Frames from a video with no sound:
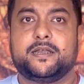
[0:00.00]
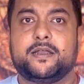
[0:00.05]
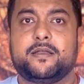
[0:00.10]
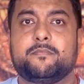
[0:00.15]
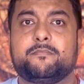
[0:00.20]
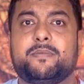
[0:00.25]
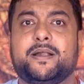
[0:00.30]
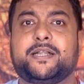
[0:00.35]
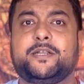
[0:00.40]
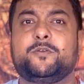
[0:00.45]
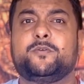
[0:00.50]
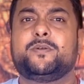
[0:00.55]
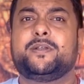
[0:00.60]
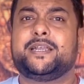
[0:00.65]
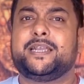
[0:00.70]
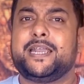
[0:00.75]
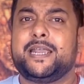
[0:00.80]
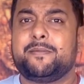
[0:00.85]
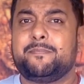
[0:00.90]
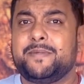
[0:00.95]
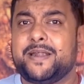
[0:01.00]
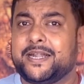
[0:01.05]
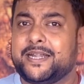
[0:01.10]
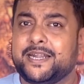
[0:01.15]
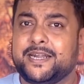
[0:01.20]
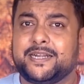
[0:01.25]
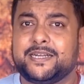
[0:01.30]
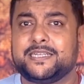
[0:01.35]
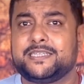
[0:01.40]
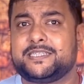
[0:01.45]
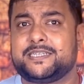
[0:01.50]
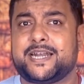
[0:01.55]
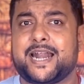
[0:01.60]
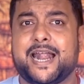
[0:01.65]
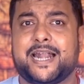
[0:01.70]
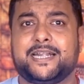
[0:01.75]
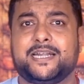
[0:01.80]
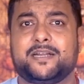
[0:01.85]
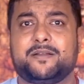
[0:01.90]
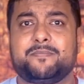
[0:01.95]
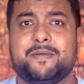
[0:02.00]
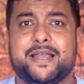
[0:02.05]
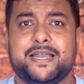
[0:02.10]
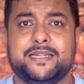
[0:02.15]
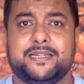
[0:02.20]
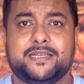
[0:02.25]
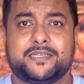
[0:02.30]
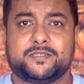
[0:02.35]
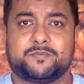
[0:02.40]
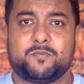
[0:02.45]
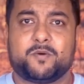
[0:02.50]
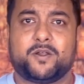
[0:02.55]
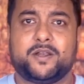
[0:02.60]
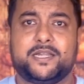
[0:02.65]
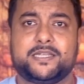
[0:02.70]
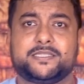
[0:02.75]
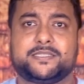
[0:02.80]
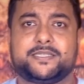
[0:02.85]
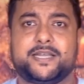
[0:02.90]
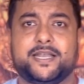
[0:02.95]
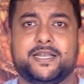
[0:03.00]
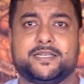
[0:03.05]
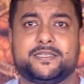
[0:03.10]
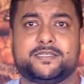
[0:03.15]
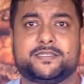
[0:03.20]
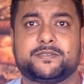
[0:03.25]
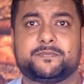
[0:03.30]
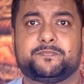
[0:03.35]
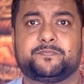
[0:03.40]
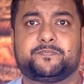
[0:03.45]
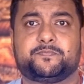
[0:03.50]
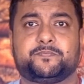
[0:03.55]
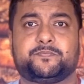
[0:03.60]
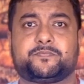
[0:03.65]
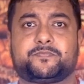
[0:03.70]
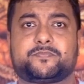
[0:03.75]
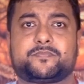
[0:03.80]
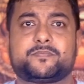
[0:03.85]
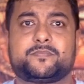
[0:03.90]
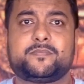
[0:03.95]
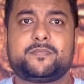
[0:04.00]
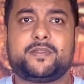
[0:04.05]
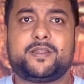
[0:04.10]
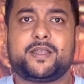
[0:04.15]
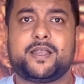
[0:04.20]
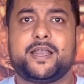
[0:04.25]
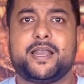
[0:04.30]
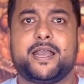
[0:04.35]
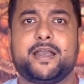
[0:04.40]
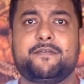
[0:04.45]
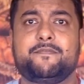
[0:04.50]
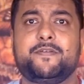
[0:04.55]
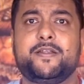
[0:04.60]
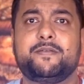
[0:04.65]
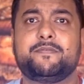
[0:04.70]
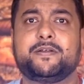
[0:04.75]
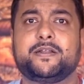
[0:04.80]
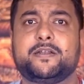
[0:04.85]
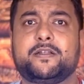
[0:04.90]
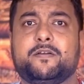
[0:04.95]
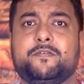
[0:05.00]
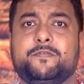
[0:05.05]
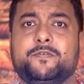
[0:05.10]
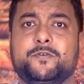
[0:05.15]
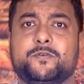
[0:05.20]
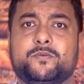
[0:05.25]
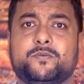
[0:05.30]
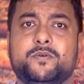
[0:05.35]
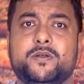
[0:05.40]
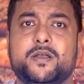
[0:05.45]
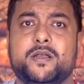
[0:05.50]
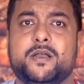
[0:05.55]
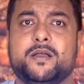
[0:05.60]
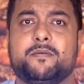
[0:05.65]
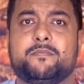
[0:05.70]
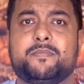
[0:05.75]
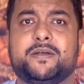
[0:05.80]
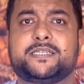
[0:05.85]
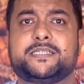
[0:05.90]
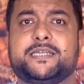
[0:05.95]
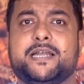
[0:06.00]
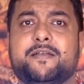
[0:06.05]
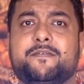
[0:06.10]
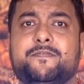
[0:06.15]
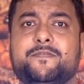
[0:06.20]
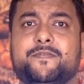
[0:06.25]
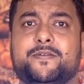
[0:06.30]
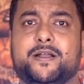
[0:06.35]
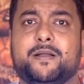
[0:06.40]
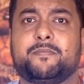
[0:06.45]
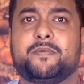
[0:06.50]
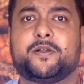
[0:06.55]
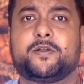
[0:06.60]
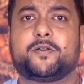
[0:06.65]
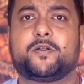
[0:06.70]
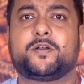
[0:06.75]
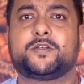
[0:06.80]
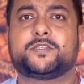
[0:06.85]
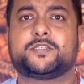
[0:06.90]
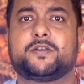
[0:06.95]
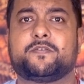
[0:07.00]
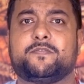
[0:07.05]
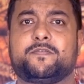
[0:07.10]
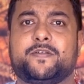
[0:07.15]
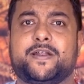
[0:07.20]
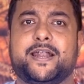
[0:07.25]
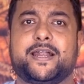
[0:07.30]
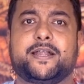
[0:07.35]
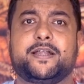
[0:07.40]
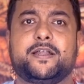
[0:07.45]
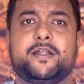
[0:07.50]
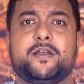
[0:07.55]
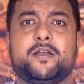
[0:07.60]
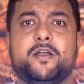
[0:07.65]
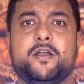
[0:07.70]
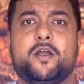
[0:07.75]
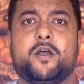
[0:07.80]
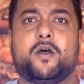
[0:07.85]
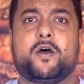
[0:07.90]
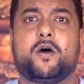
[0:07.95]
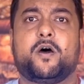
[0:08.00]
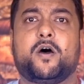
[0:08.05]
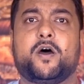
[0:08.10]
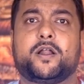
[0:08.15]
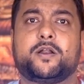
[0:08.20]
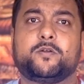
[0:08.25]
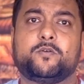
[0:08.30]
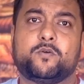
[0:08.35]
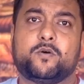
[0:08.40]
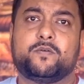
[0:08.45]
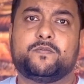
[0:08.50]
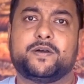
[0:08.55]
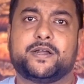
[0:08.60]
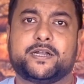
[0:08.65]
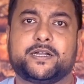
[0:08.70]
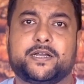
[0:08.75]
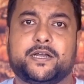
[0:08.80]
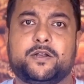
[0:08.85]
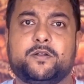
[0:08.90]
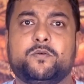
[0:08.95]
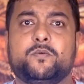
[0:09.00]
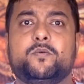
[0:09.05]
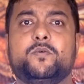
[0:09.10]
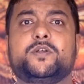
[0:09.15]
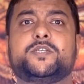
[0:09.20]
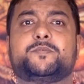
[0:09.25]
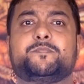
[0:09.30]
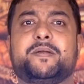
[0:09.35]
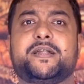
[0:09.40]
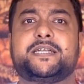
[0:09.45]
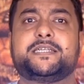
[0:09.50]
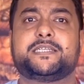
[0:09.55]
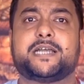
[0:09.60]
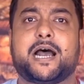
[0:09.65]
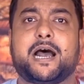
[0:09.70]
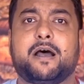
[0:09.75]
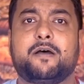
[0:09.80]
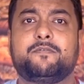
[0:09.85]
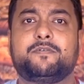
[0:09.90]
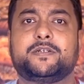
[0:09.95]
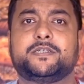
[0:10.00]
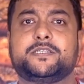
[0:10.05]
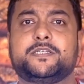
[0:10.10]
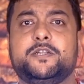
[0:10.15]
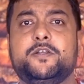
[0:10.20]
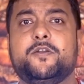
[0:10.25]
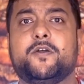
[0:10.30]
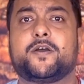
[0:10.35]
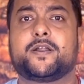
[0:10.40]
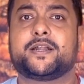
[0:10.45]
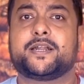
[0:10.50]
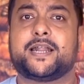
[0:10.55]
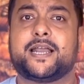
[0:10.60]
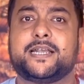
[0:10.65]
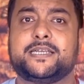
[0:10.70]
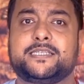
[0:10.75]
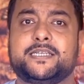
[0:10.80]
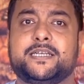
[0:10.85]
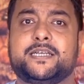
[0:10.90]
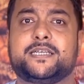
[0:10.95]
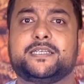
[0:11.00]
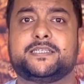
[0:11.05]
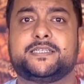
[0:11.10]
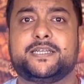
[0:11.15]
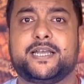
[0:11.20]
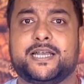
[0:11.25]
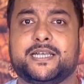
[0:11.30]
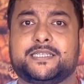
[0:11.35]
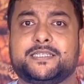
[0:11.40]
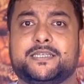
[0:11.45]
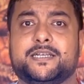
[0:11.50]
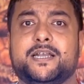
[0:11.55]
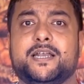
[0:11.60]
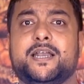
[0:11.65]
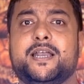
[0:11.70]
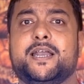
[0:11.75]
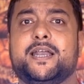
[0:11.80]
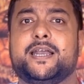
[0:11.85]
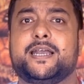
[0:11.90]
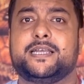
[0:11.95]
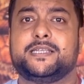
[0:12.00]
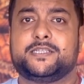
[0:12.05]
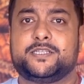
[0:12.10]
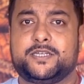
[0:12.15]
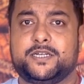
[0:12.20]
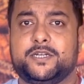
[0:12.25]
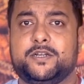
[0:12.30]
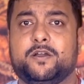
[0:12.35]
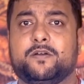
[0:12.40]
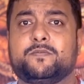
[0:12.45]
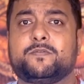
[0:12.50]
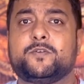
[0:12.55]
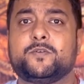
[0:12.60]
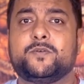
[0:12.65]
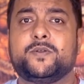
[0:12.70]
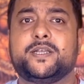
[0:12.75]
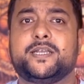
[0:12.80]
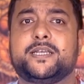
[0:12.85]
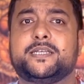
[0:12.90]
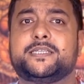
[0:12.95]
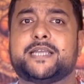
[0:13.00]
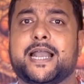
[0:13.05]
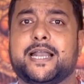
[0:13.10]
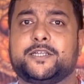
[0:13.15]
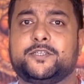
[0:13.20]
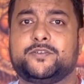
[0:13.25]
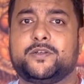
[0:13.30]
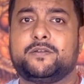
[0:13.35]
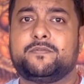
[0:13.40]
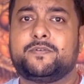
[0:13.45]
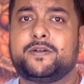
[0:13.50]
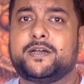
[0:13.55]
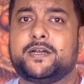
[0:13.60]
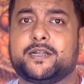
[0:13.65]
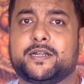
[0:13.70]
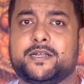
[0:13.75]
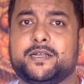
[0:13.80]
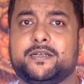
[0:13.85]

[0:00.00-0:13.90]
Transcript: but you keep getting distracted by the smallest things. Every one of you must have come across a friend or co-worker who spends hours reorganizing his desk instead of doing his actual work.